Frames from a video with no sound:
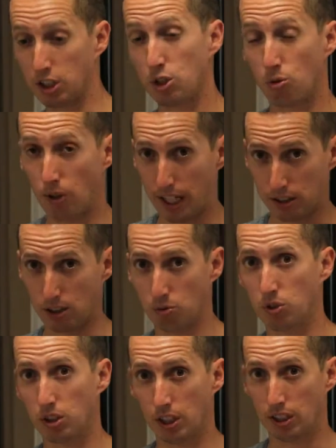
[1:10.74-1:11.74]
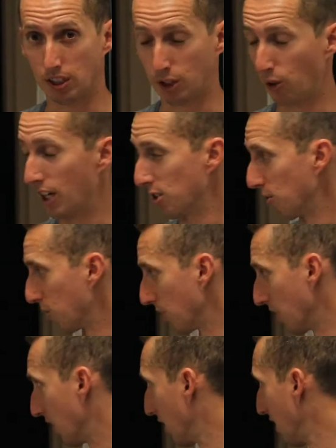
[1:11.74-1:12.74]
direct and really aggressive
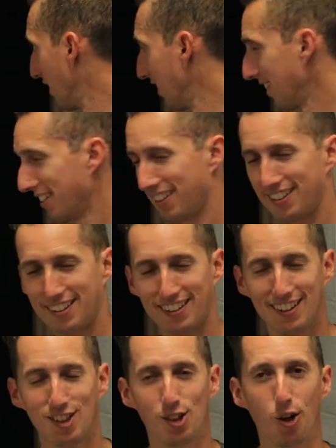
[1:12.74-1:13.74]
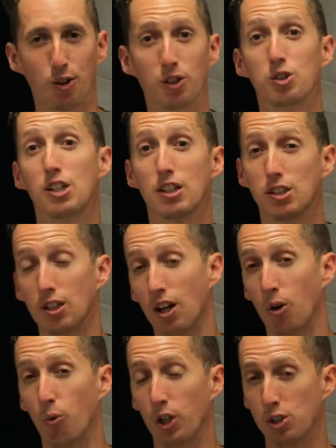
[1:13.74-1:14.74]
with it. So you'll see us
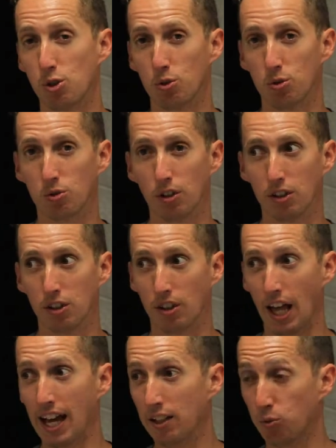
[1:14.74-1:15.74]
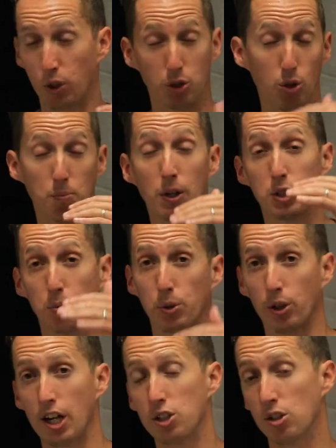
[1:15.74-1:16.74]
work through that, work through a bunch of
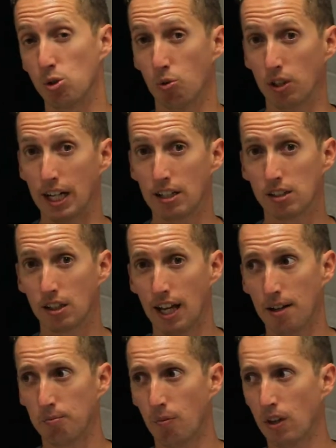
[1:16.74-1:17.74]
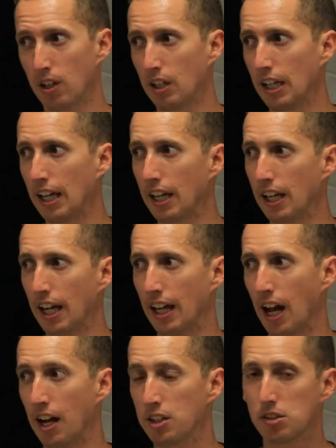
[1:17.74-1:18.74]
progressions related to that. And
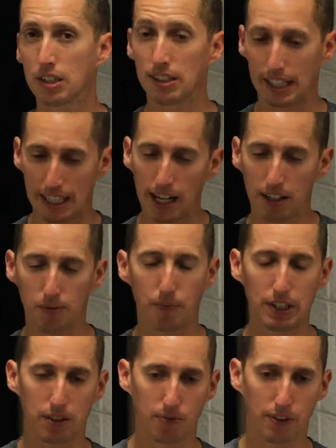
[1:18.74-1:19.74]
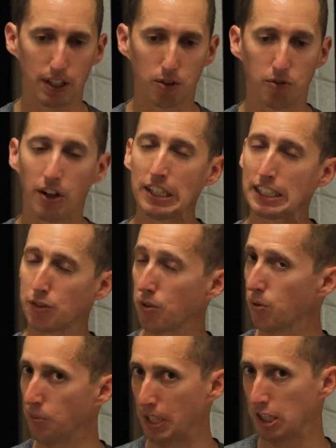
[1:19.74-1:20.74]
honestly, like, not very
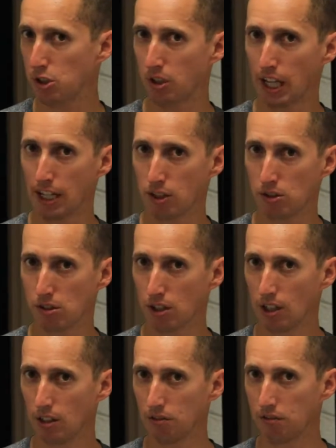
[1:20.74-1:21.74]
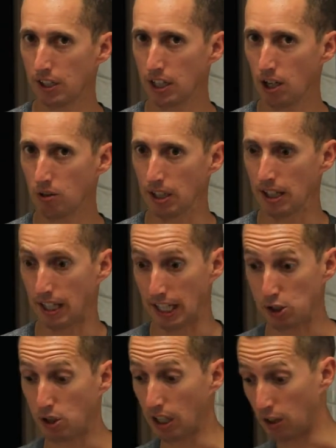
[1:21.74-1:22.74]
different from yesterday's video, in that
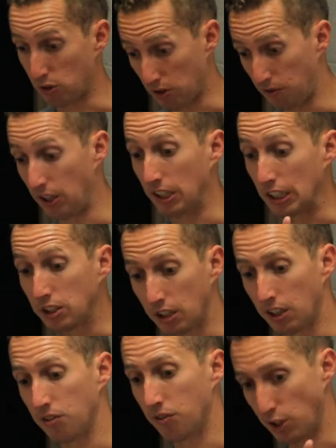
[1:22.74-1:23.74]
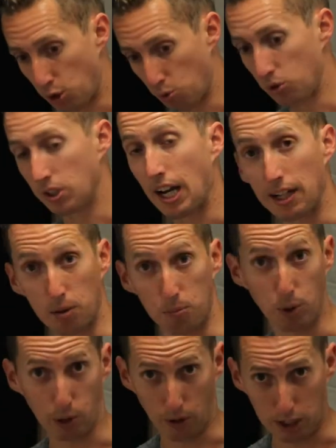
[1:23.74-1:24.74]
yesterday there was a very clear visual kind of
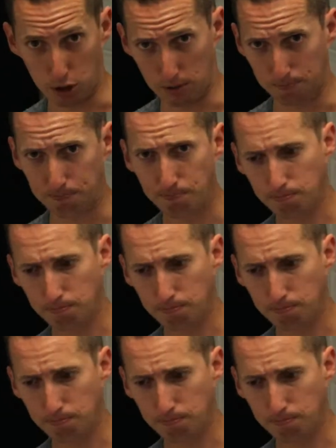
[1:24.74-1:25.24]
progression